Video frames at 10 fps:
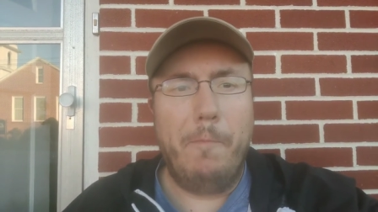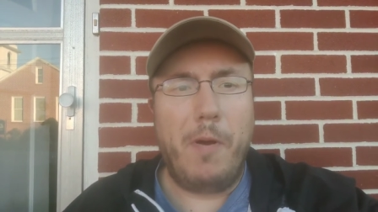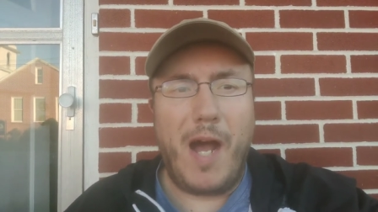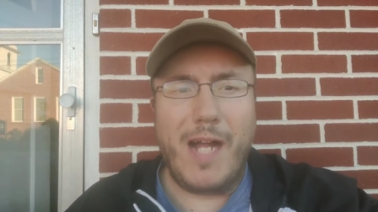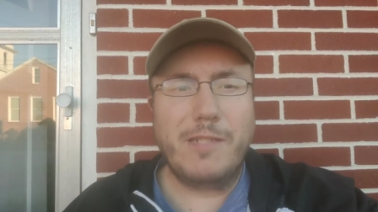
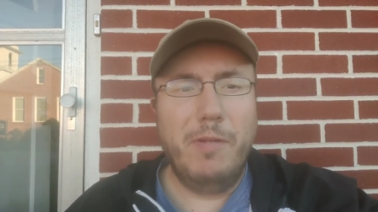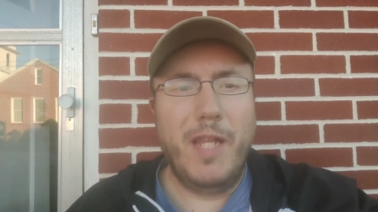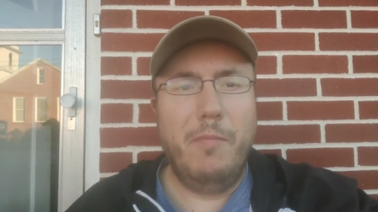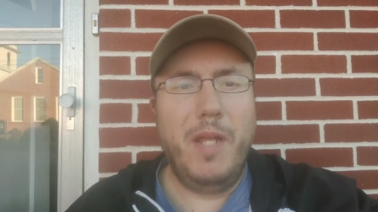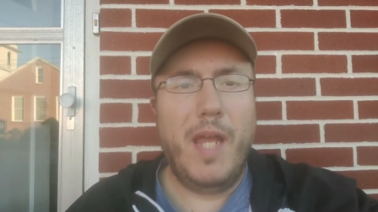possibly
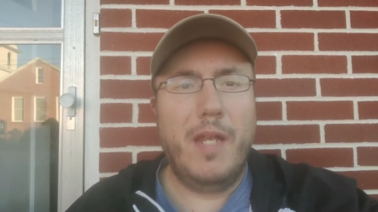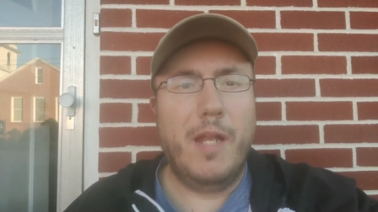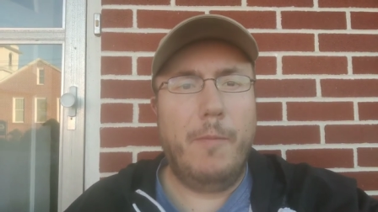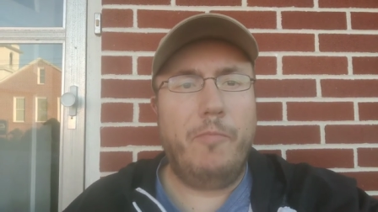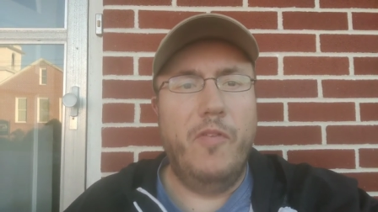going to be getting
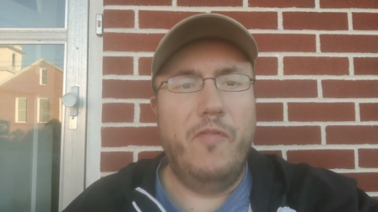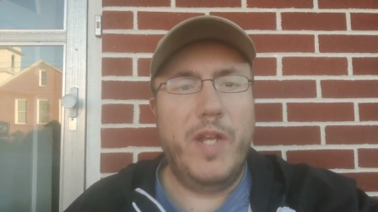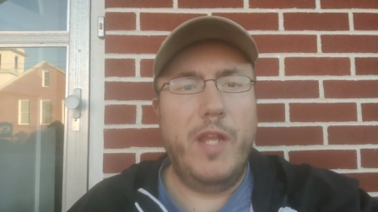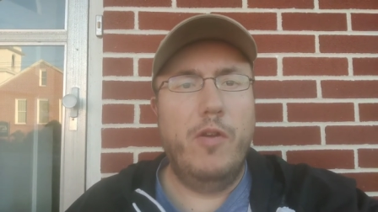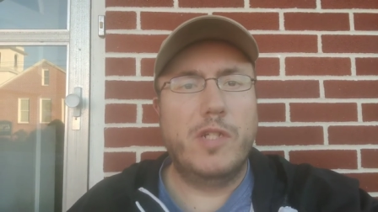up the
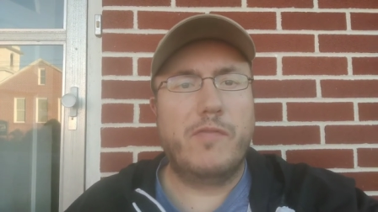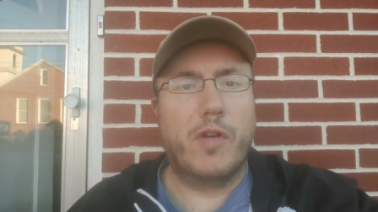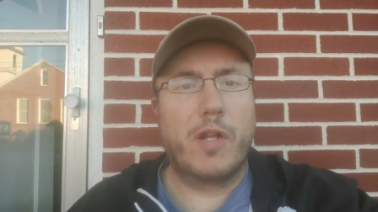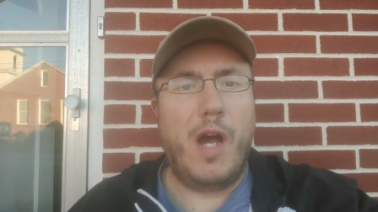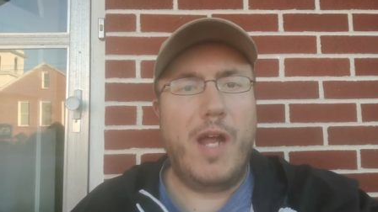videos
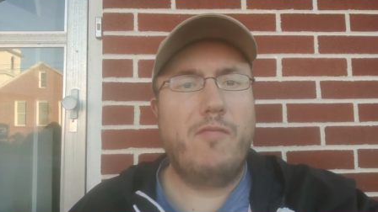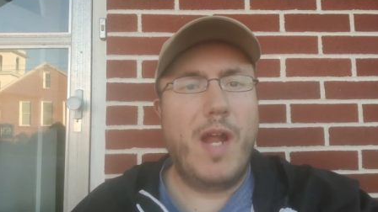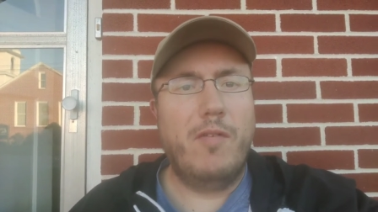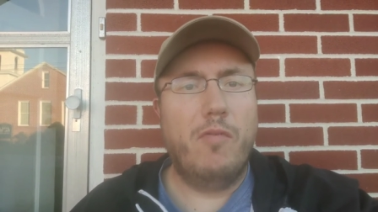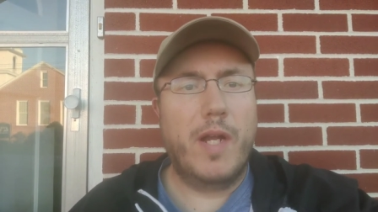for
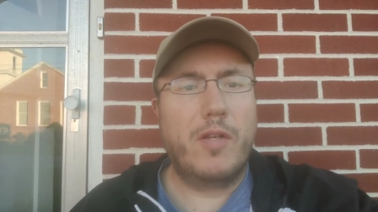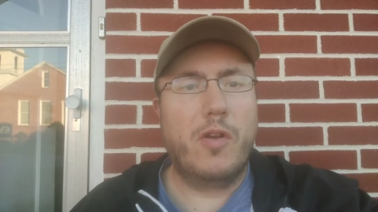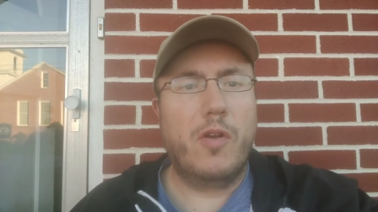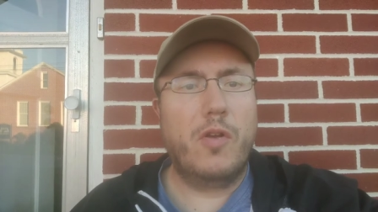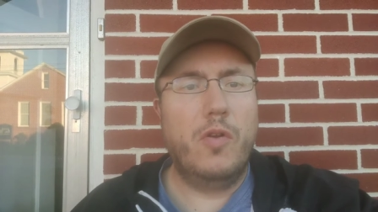Conrad
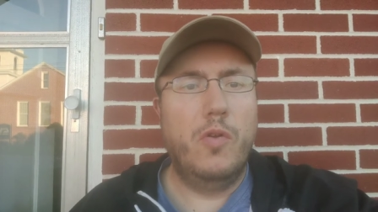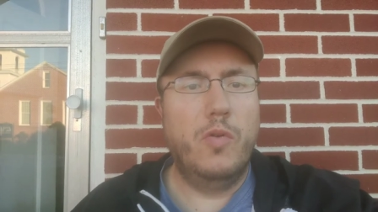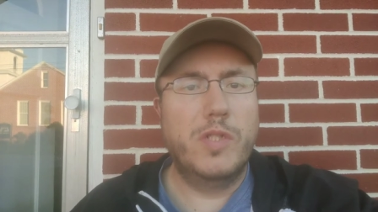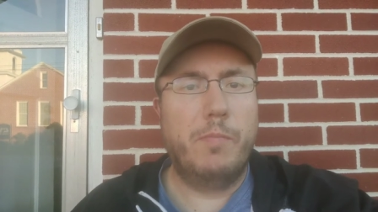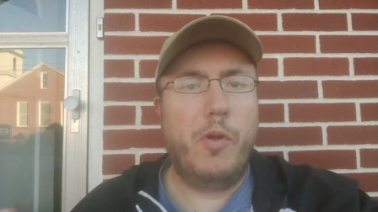Richter,
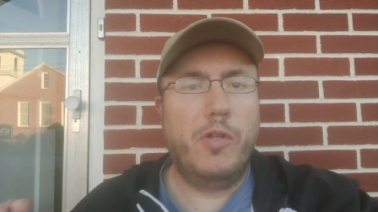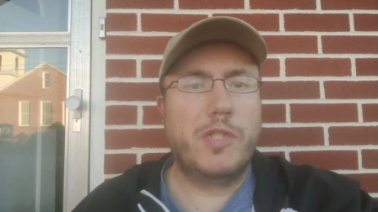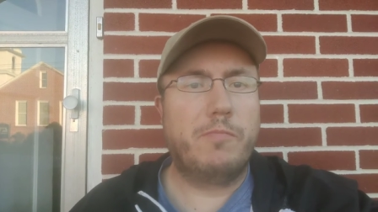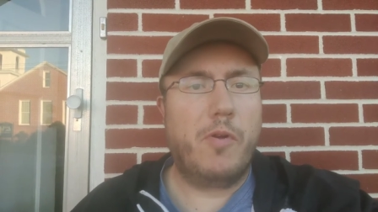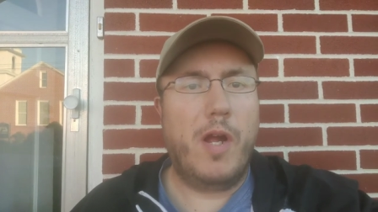who is a
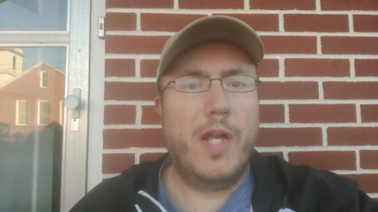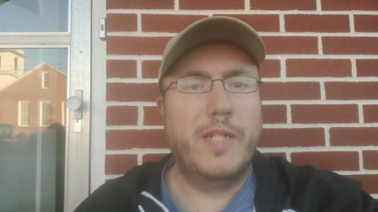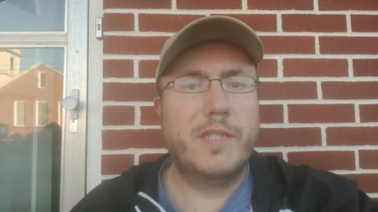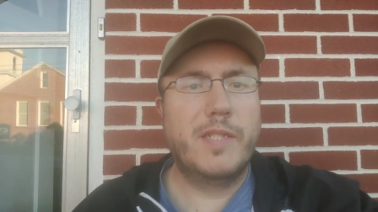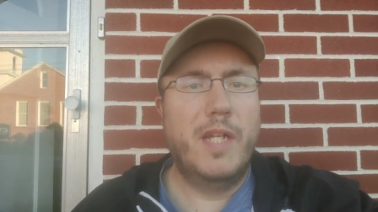Pulitzer
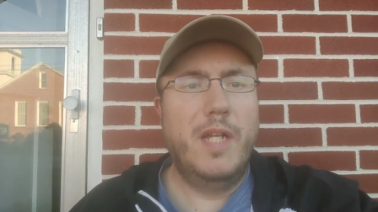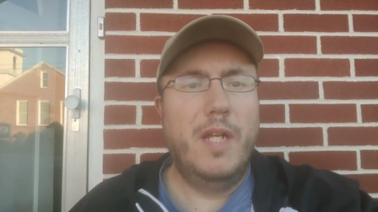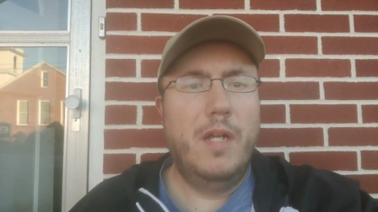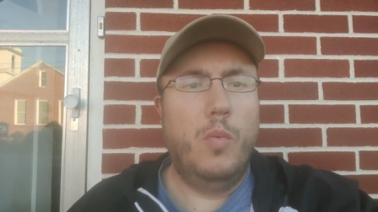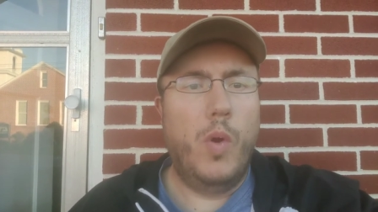Prize
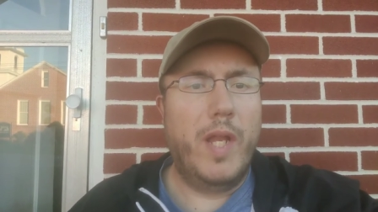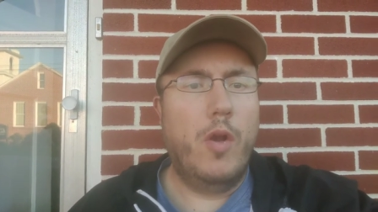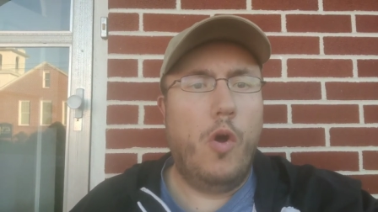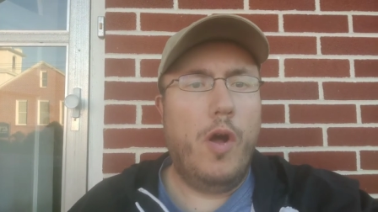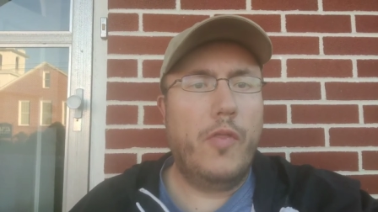winning
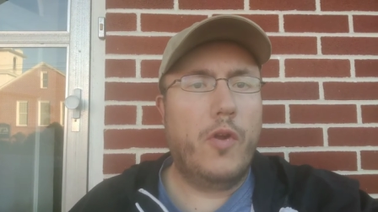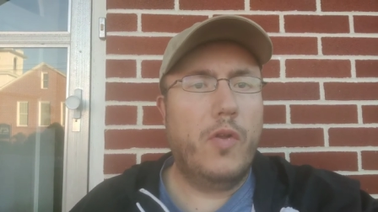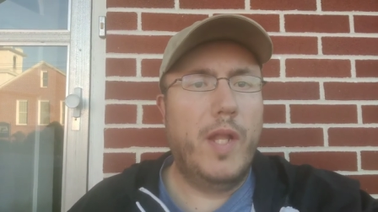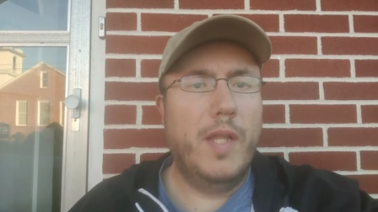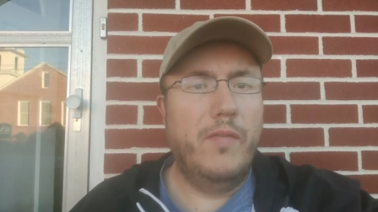
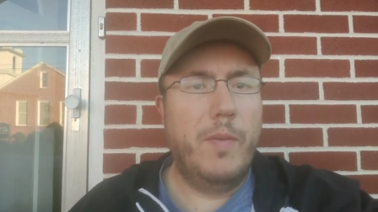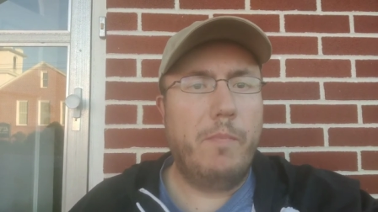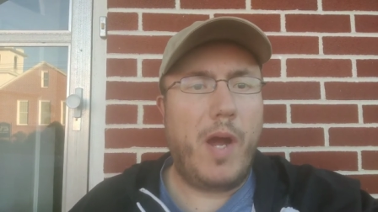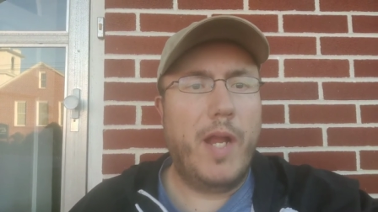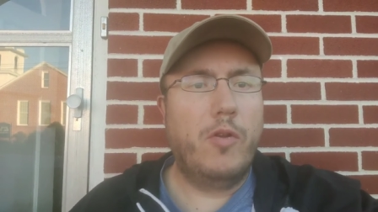author that lived in
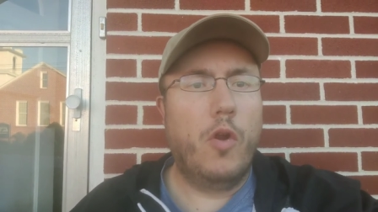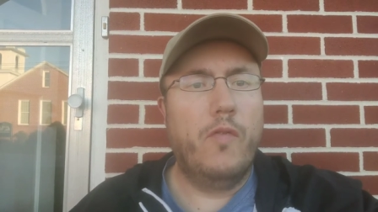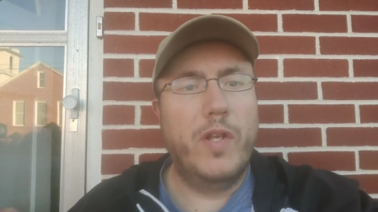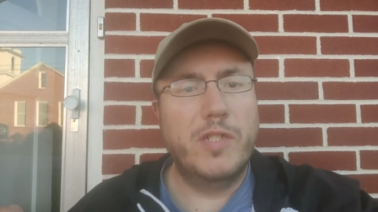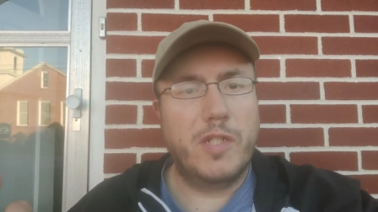Pine
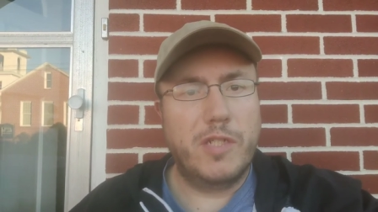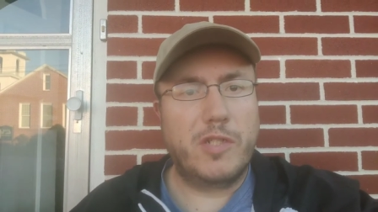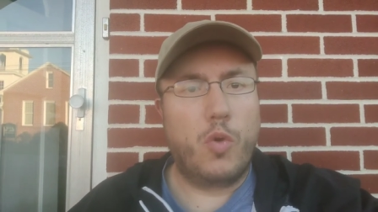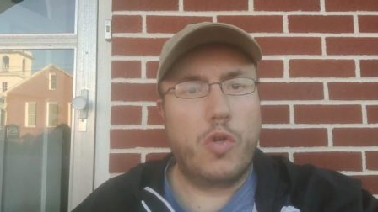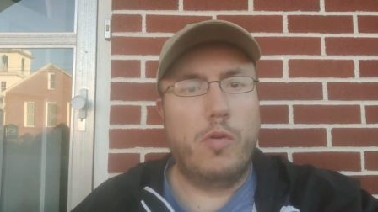Grove, and there's a
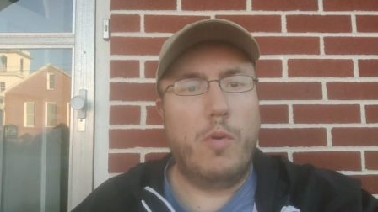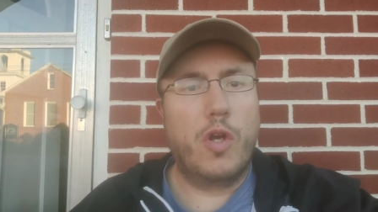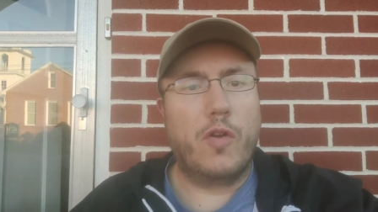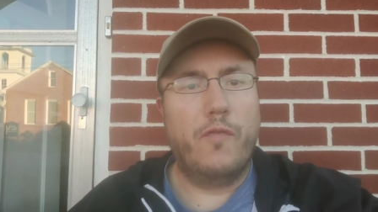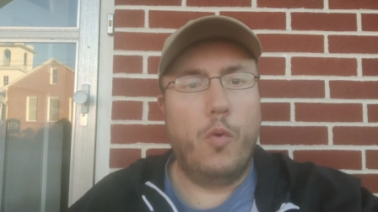historical
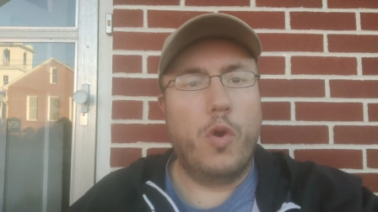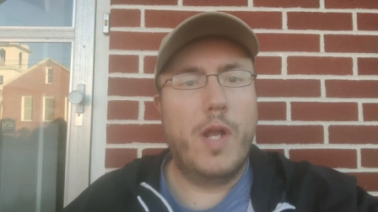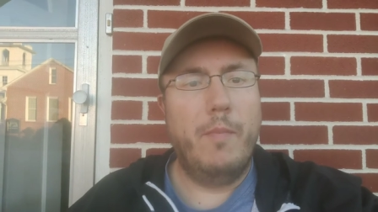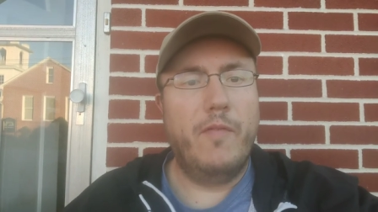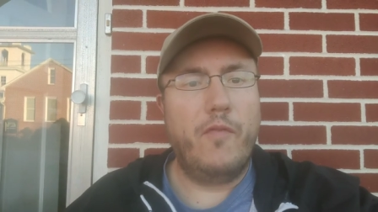marker for
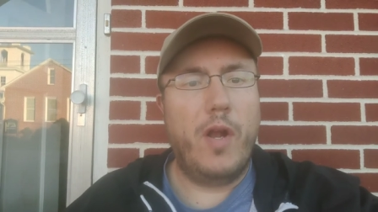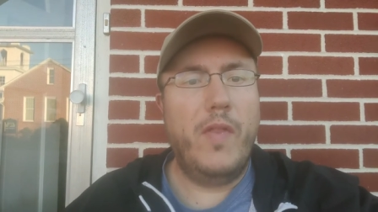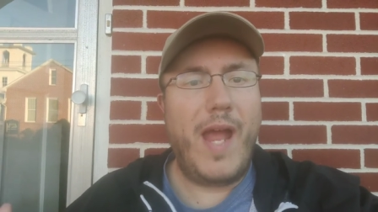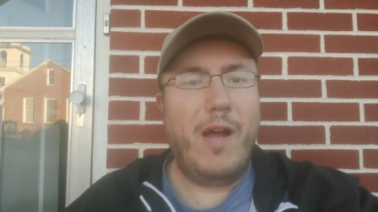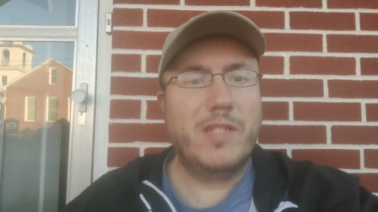him in
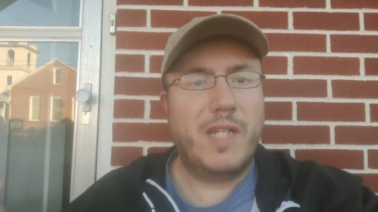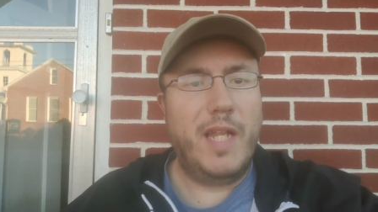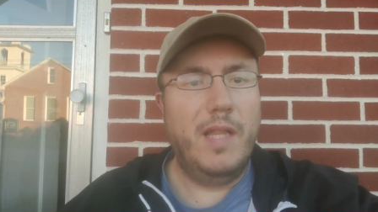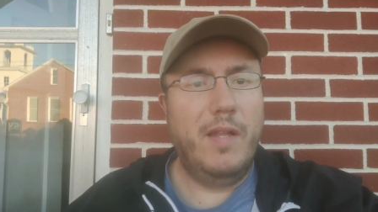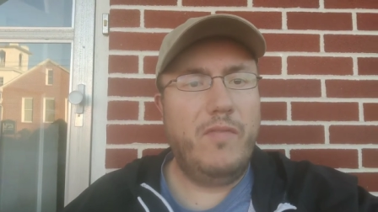front of the house that
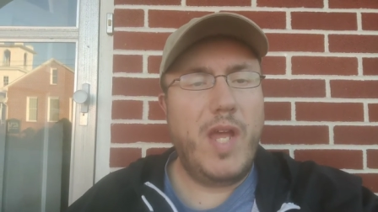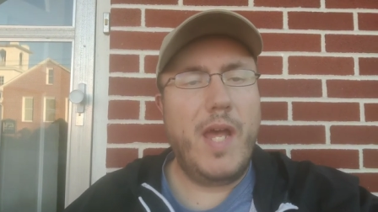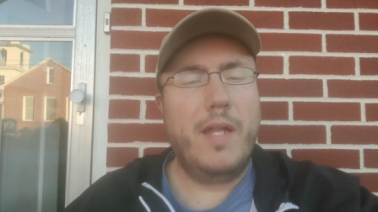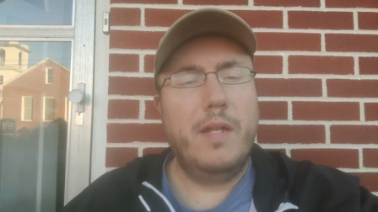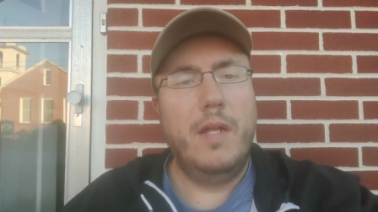he lived
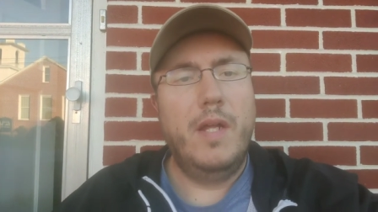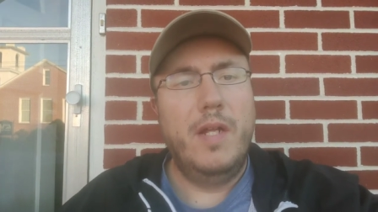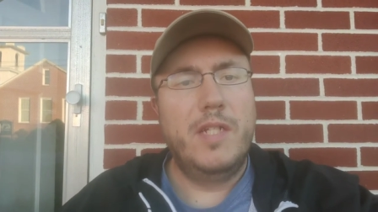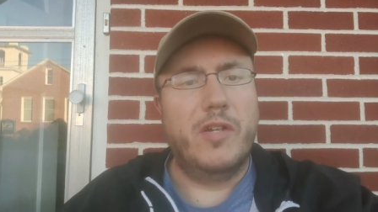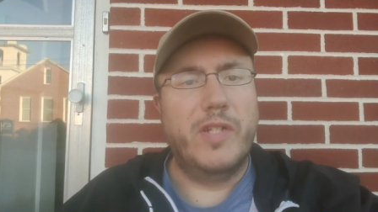at
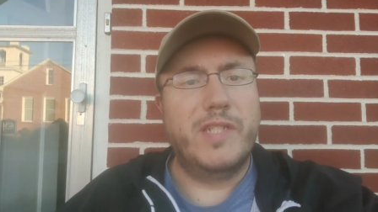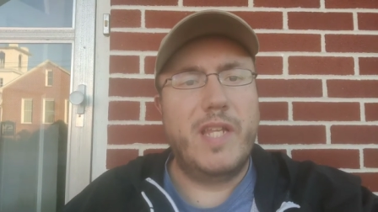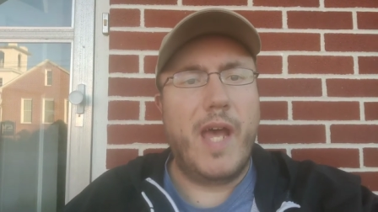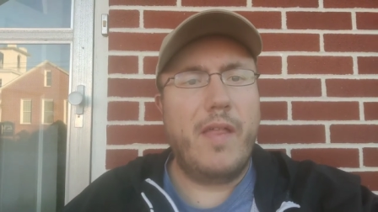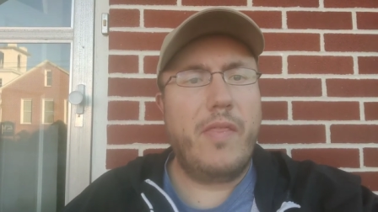till his
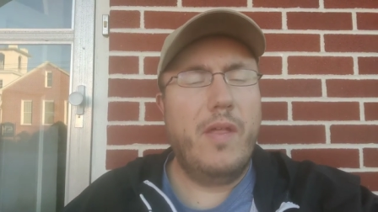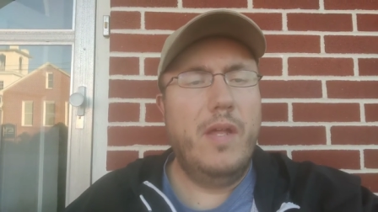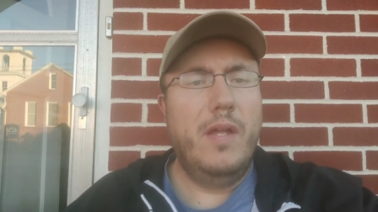death.